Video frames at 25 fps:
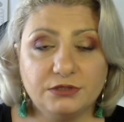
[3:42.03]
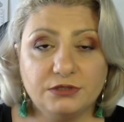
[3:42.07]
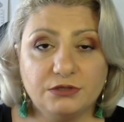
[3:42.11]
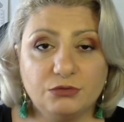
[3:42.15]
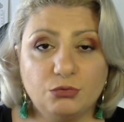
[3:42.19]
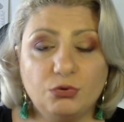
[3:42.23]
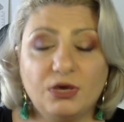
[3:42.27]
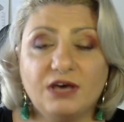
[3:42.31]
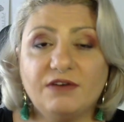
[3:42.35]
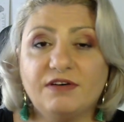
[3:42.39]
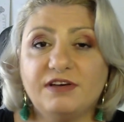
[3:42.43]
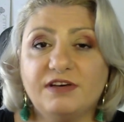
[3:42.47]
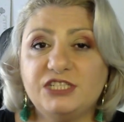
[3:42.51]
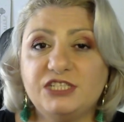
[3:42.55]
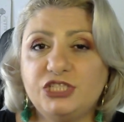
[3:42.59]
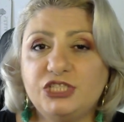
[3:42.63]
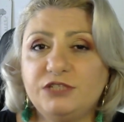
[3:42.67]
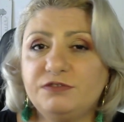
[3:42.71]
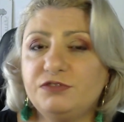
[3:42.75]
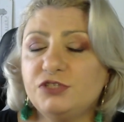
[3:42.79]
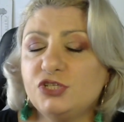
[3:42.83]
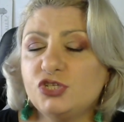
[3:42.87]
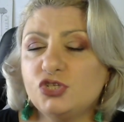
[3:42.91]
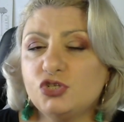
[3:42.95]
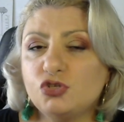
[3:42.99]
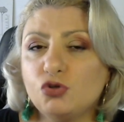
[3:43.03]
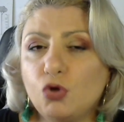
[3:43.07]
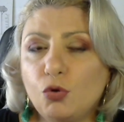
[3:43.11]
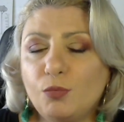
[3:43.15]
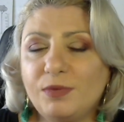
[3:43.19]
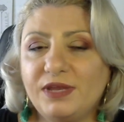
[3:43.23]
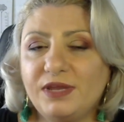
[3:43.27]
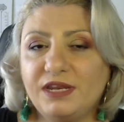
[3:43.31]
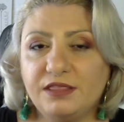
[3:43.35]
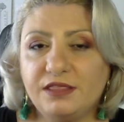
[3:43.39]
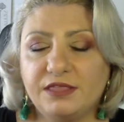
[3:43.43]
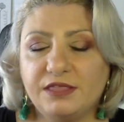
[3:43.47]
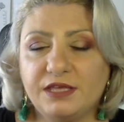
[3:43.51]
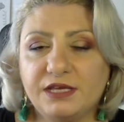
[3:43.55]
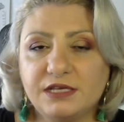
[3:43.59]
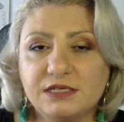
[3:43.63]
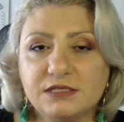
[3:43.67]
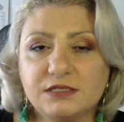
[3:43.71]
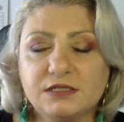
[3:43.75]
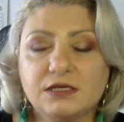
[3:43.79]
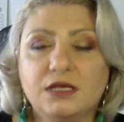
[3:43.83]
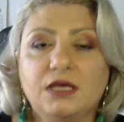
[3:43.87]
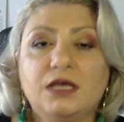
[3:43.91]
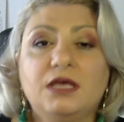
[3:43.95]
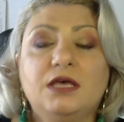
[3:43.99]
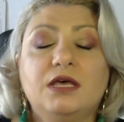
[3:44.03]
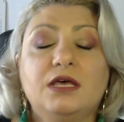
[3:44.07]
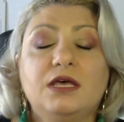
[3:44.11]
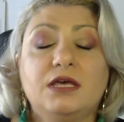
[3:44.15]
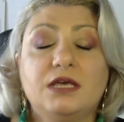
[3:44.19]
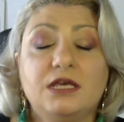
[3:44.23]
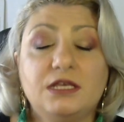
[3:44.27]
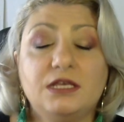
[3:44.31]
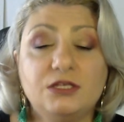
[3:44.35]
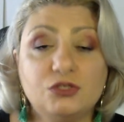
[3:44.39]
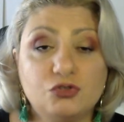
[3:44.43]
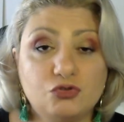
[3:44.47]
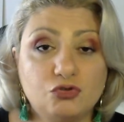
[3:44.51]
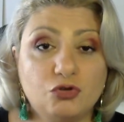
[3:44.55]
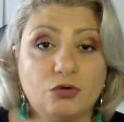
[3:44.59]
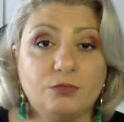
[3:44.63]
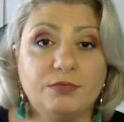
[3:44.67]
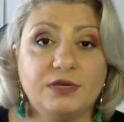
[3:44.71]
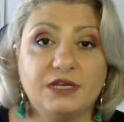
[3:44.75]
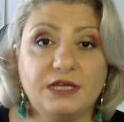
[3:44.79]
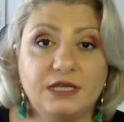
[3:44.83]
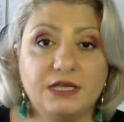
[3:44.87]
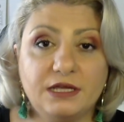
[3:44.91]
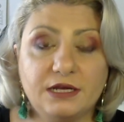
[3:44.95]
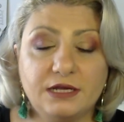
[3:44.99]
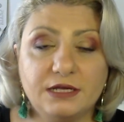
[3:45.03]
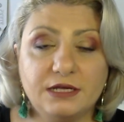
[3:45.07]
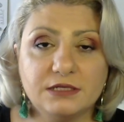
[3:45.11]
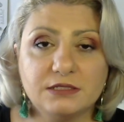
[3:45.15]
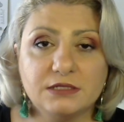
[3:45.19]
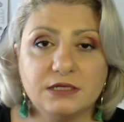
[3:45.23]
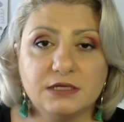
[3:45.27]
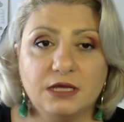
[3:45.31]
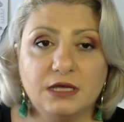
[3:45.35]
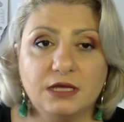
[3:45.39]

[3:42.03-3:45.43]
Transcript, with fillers: We have achieved so many things in so many areas.